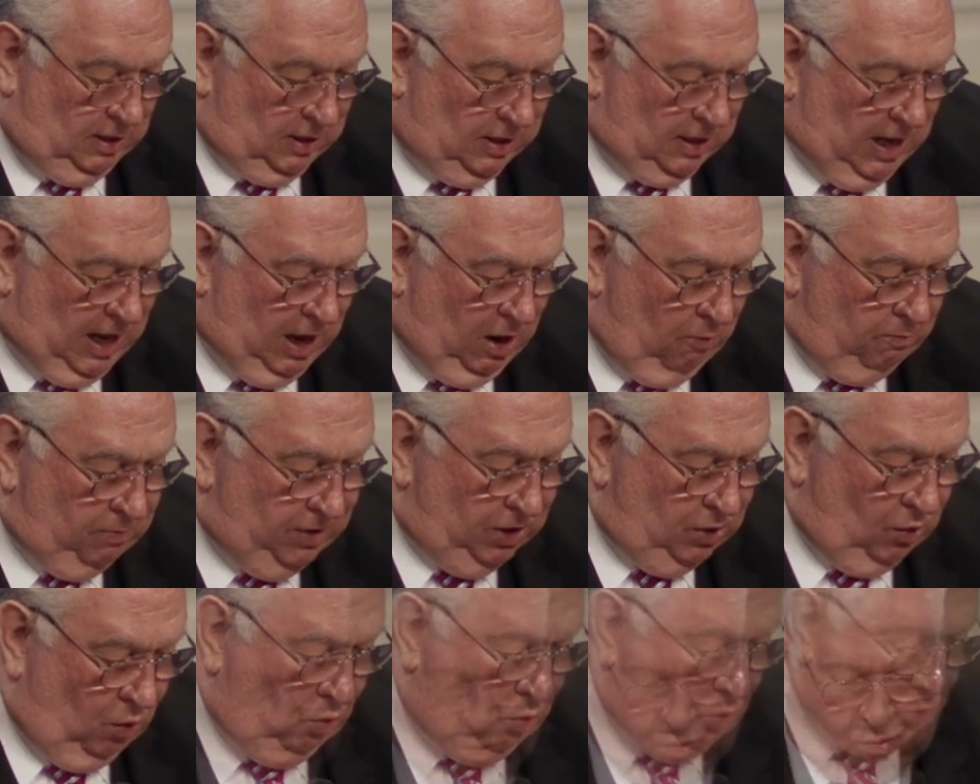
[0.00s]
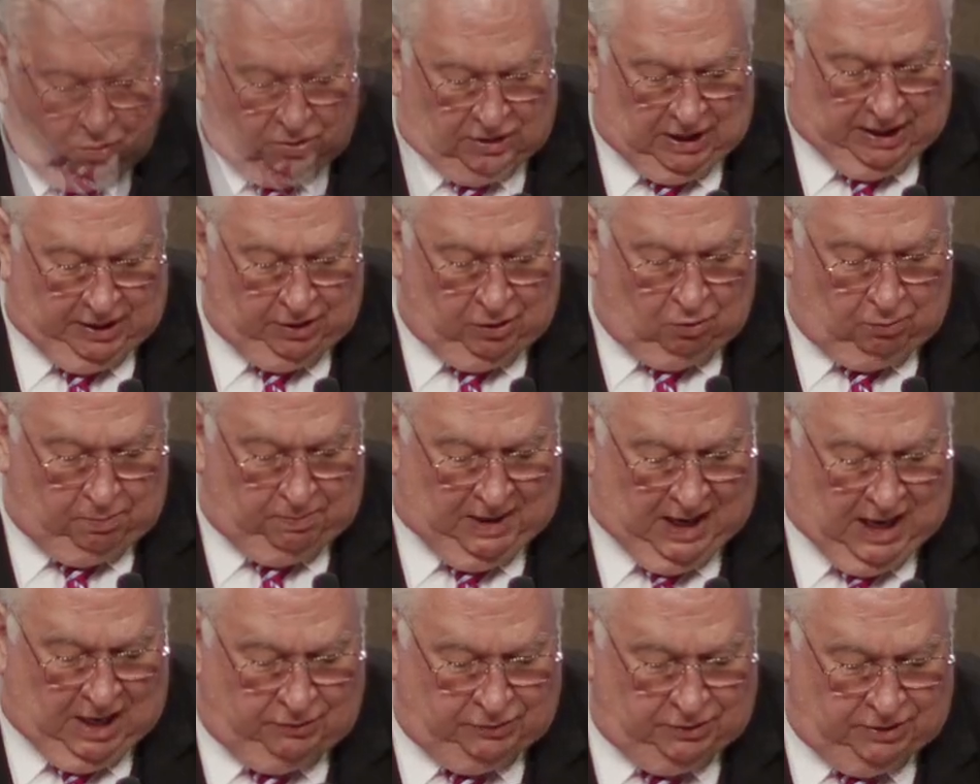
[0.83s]
And now, behold, I go
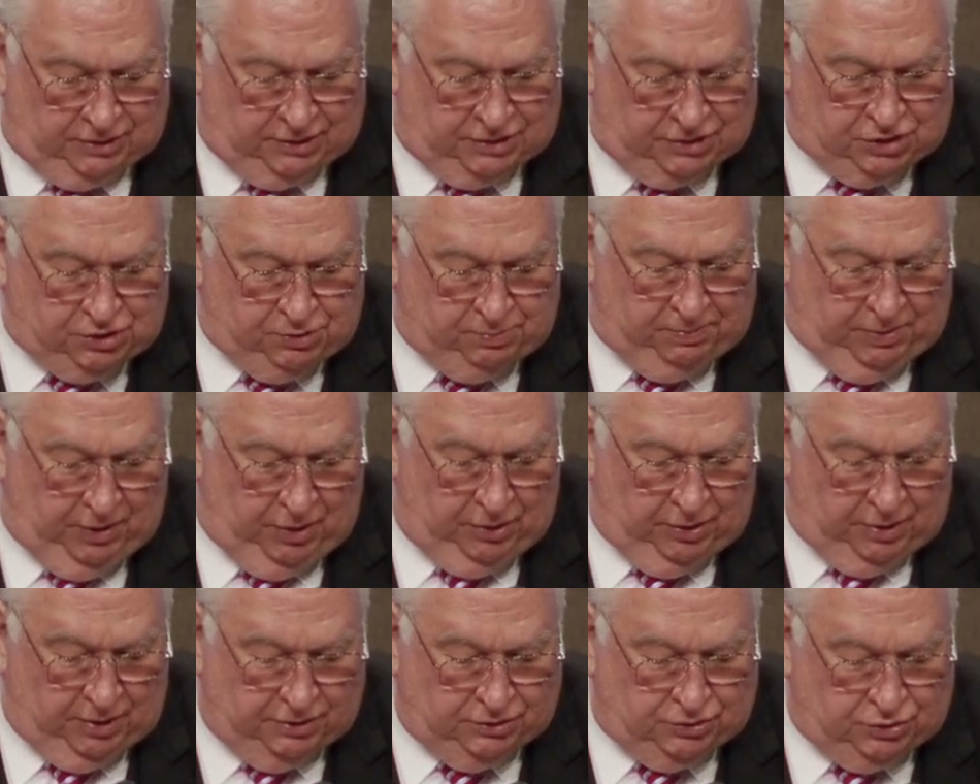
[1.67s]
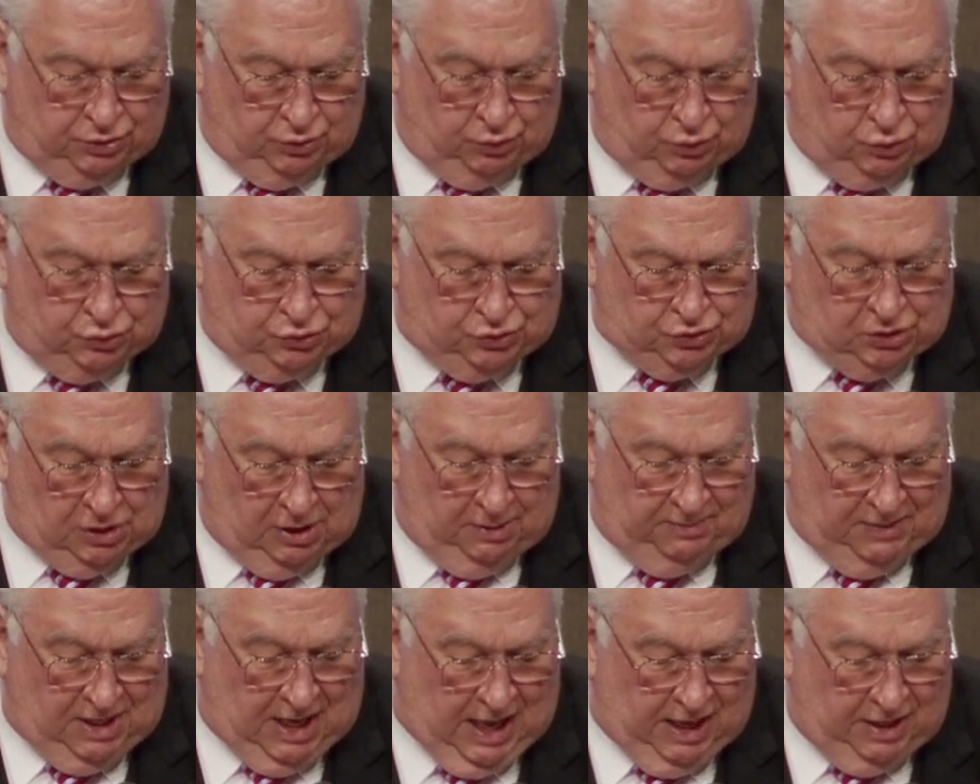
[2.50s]
bound in the Spirit unto
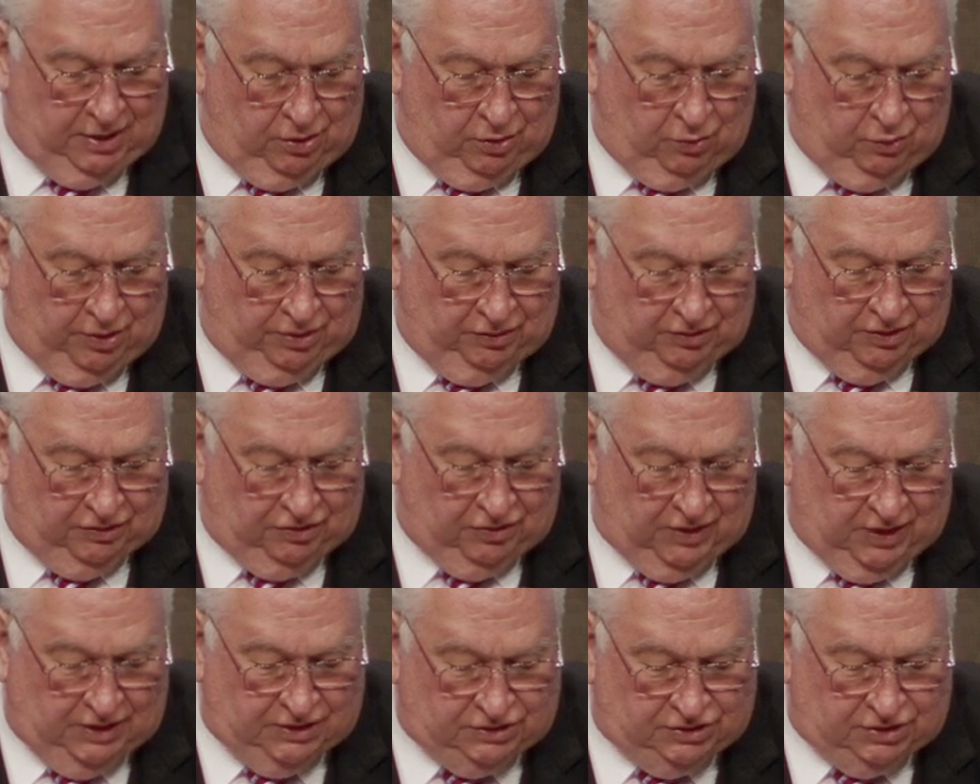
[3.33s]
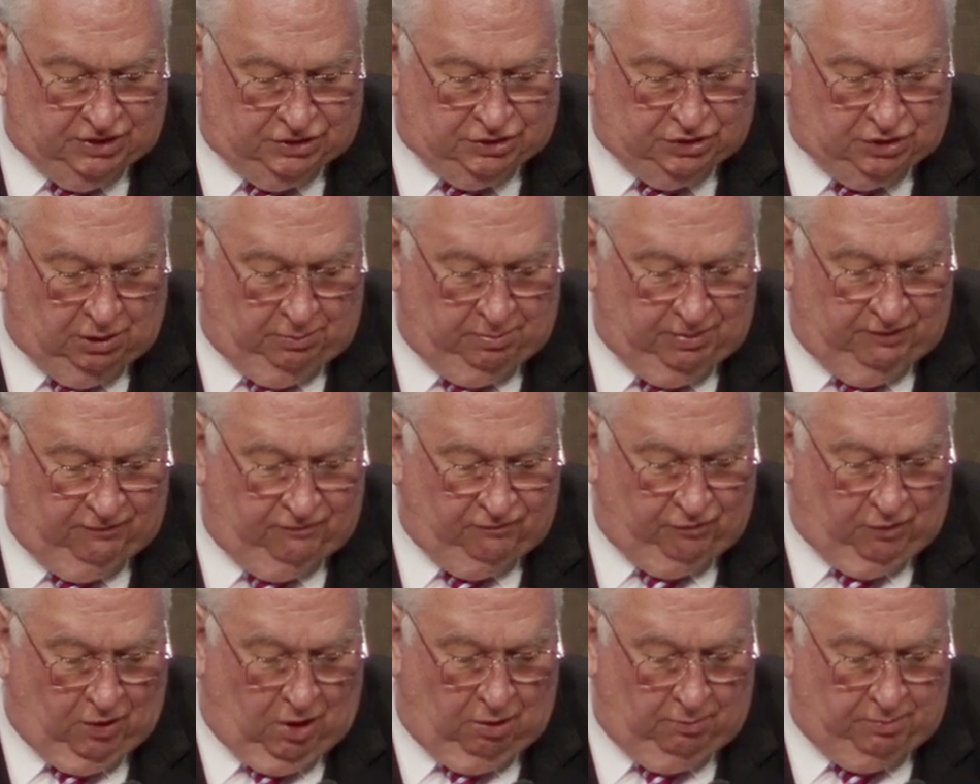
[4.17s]
Jerusalem, not knowing the things that shall
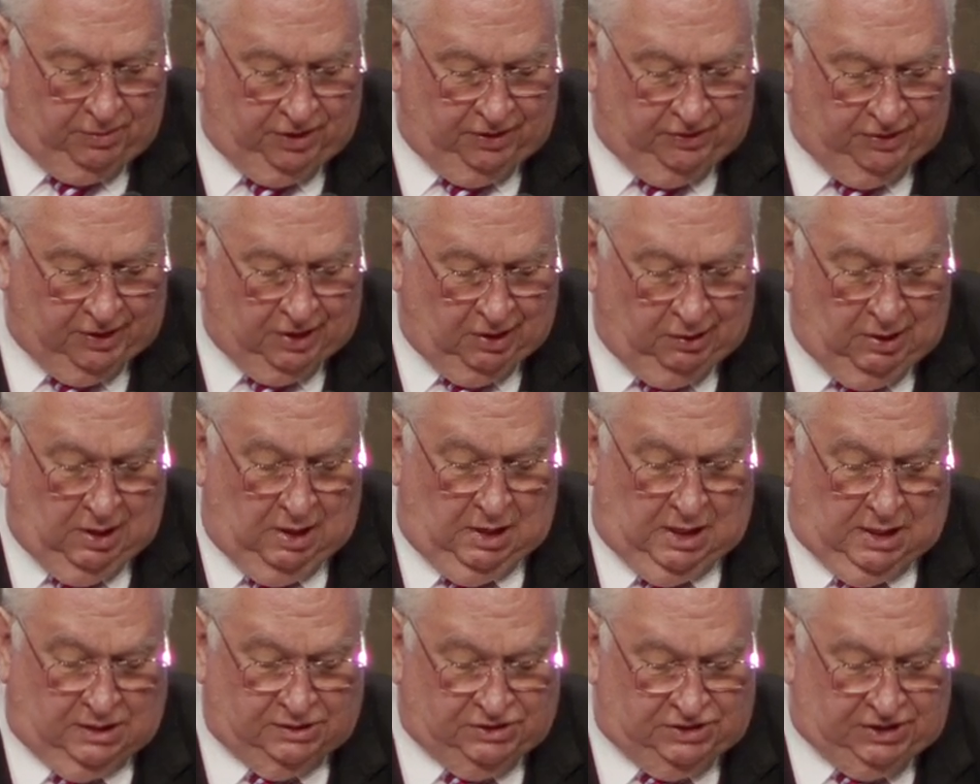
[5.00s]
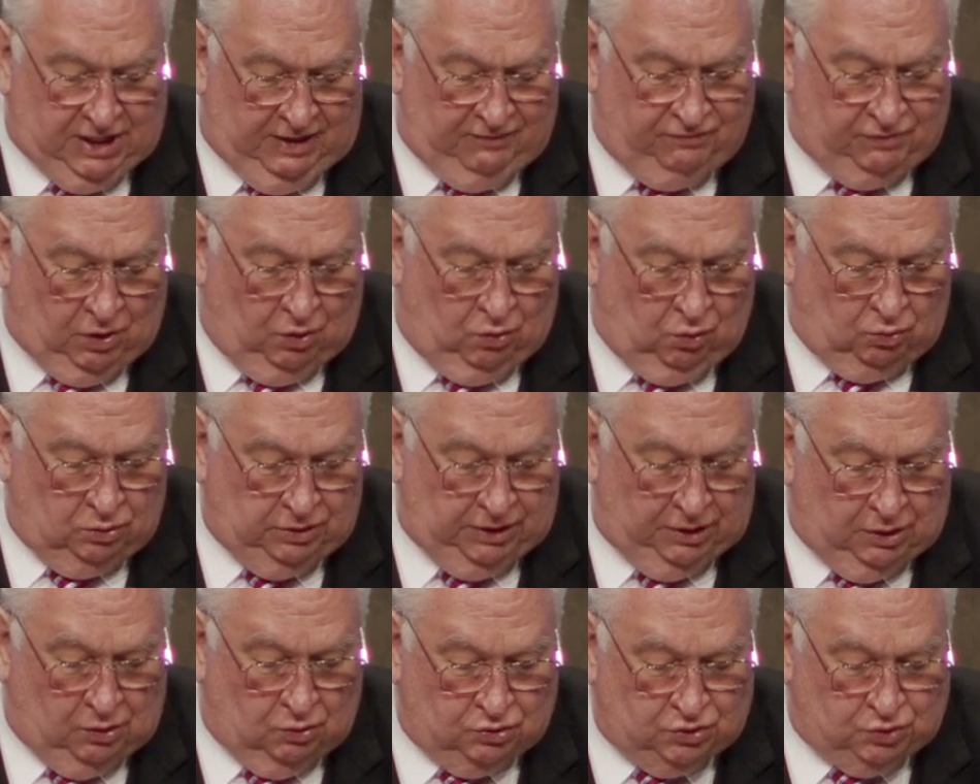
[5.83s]
befall me there, save the
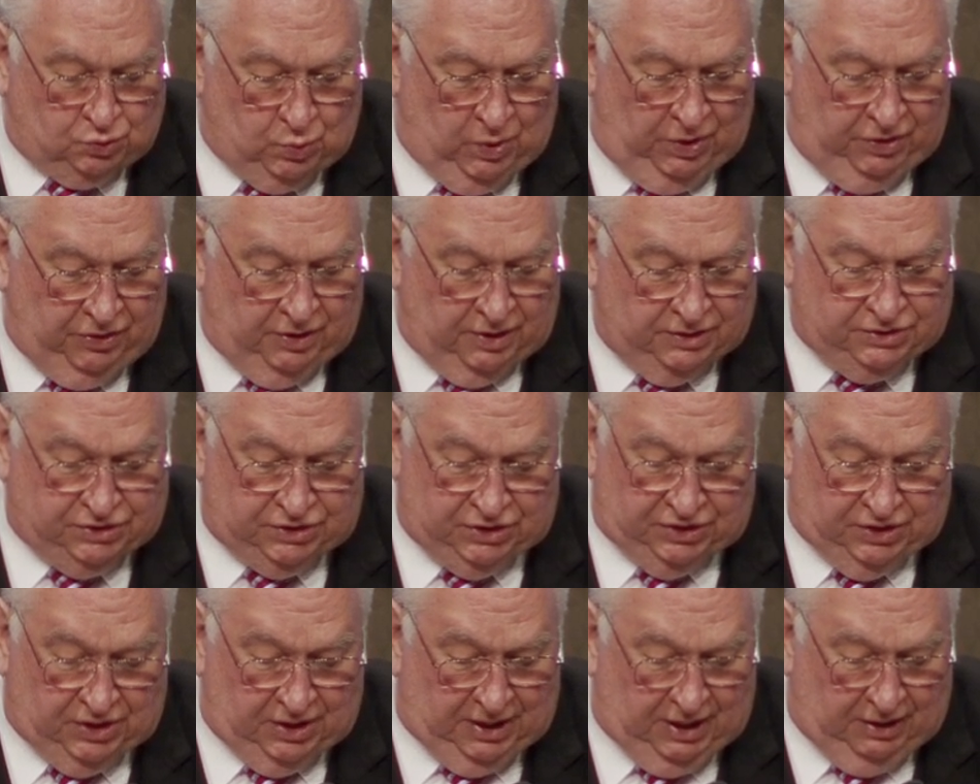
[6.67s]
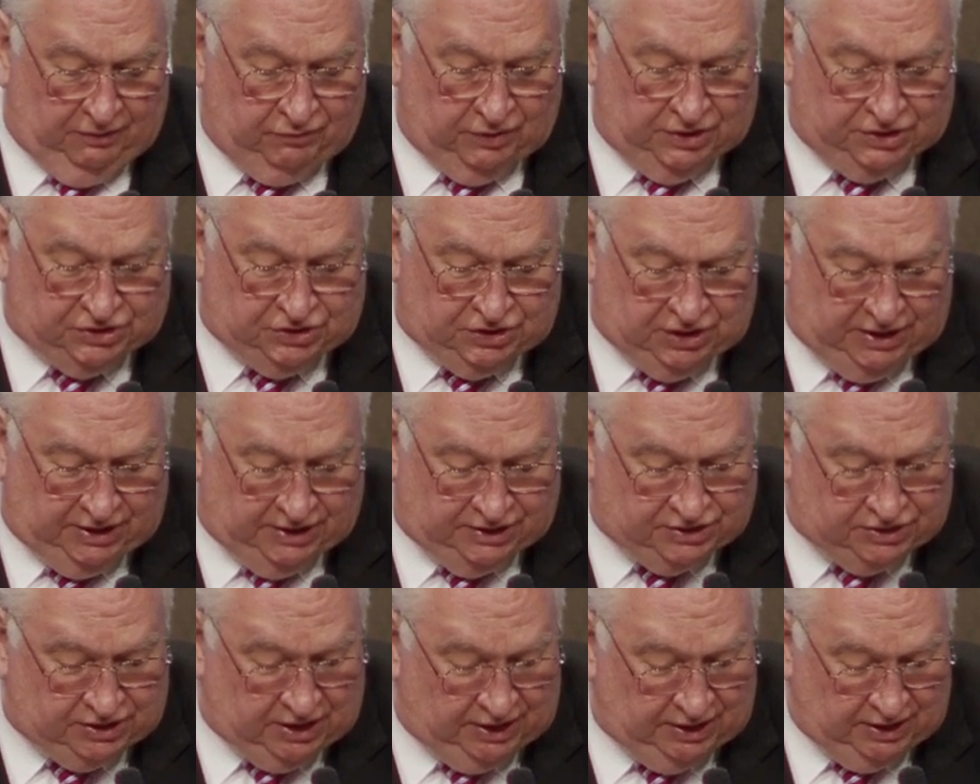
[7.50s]
Holy Ghost witnesseth in every
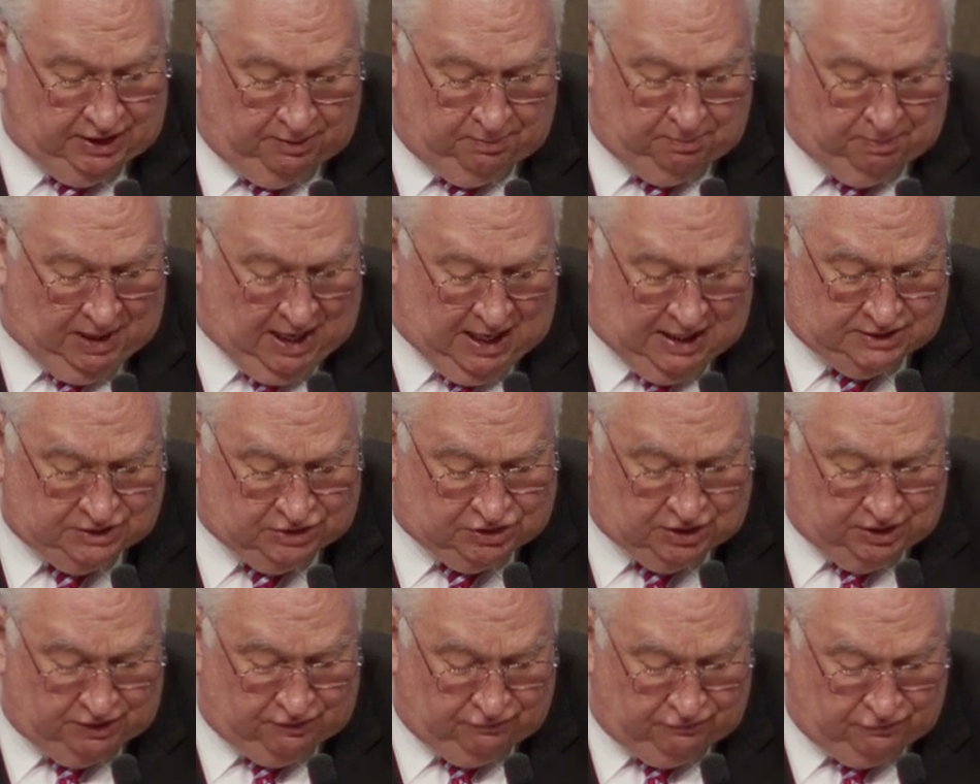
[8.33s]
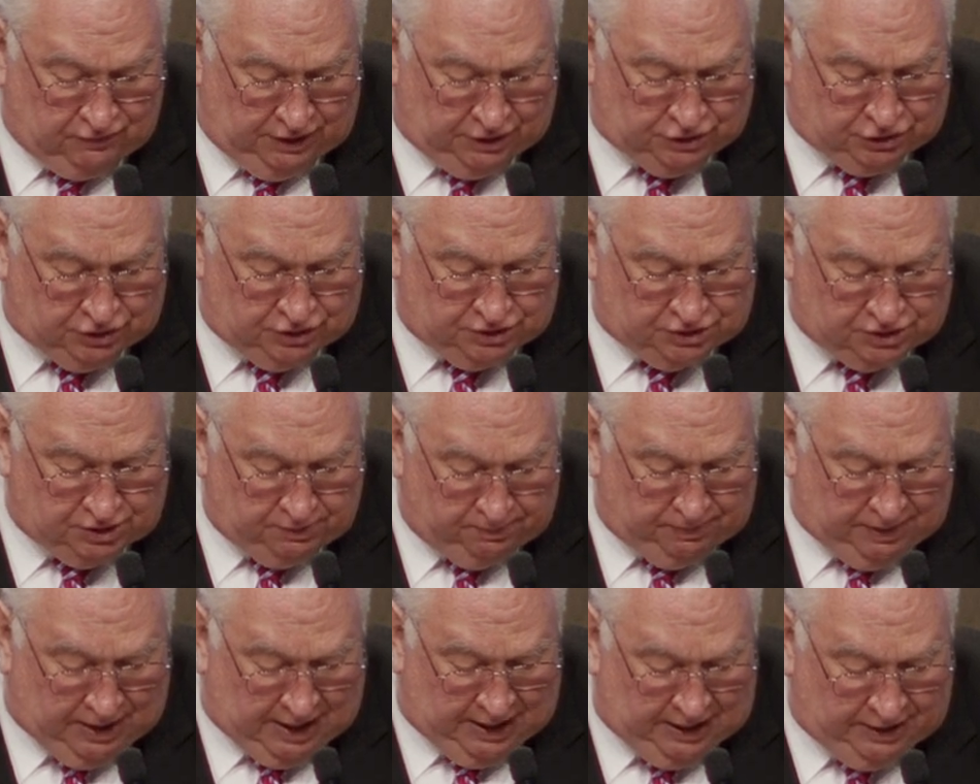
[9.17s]
city, saying that bonds and afflictions
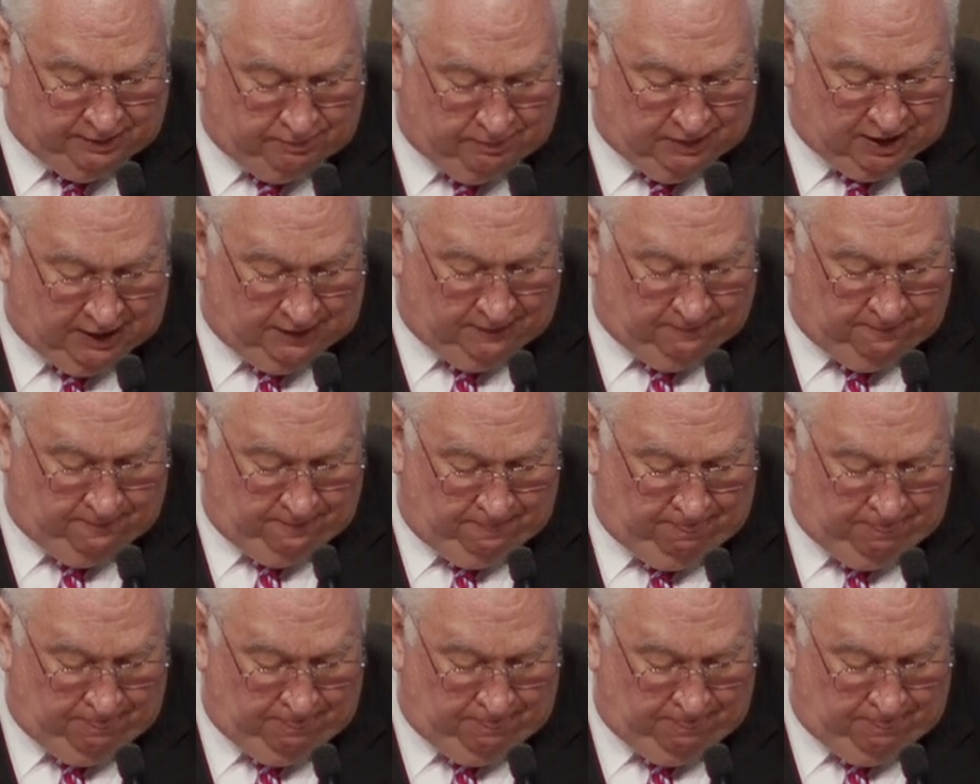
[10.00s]
abide me.